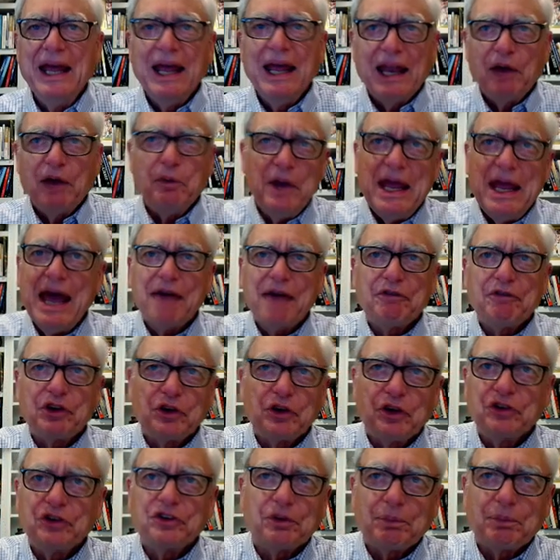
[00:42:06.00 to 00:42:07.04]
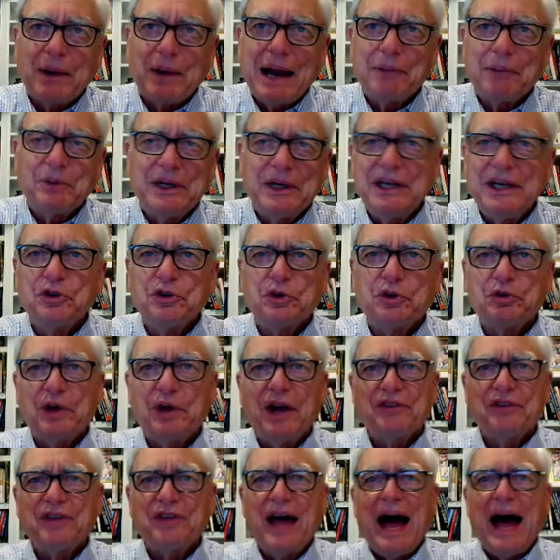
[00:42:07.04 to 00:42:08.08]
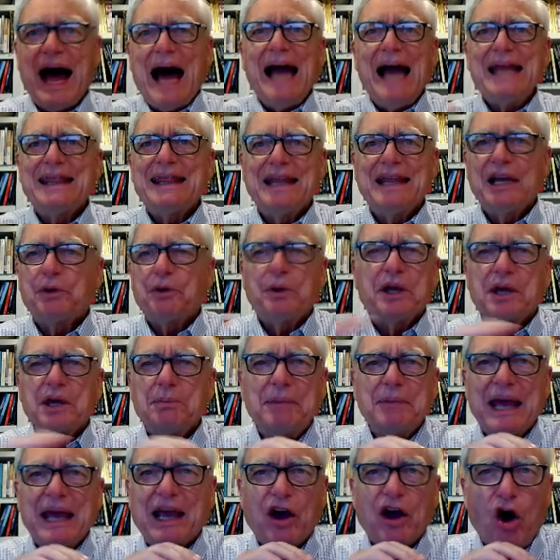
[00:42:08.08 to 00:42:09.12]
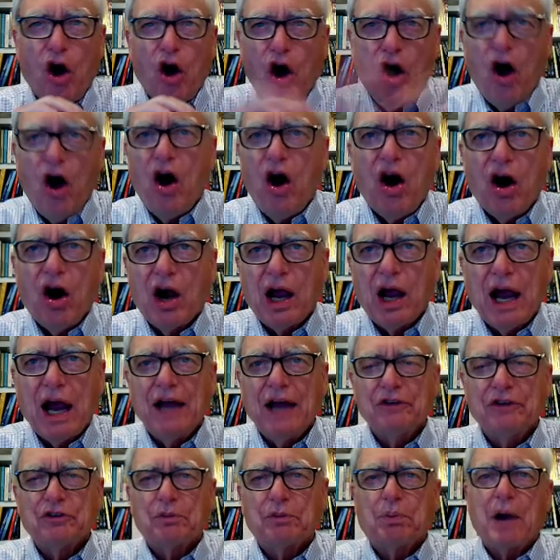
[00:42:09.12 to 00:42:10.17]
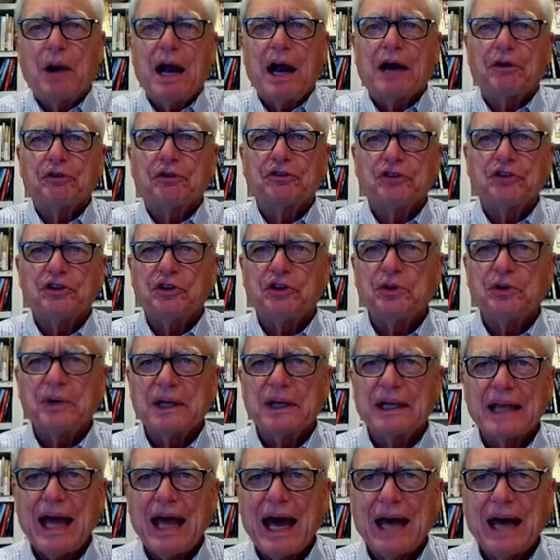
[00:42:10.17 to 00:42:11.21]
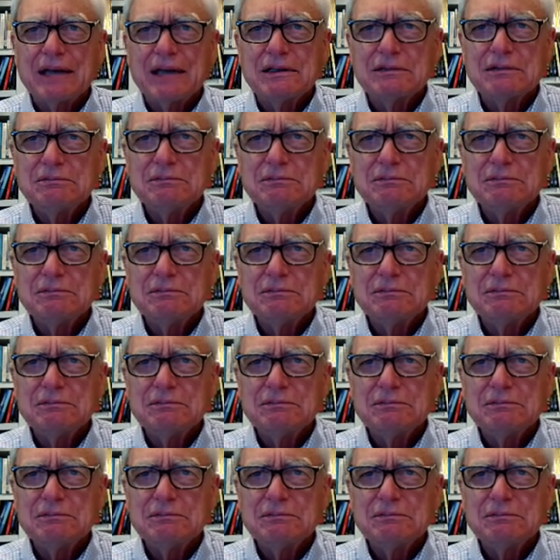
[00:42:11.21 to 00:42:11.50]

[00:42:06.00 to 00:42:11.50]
that we have an urgent problem we need to address, I think we can make all kinds of progress to doing that.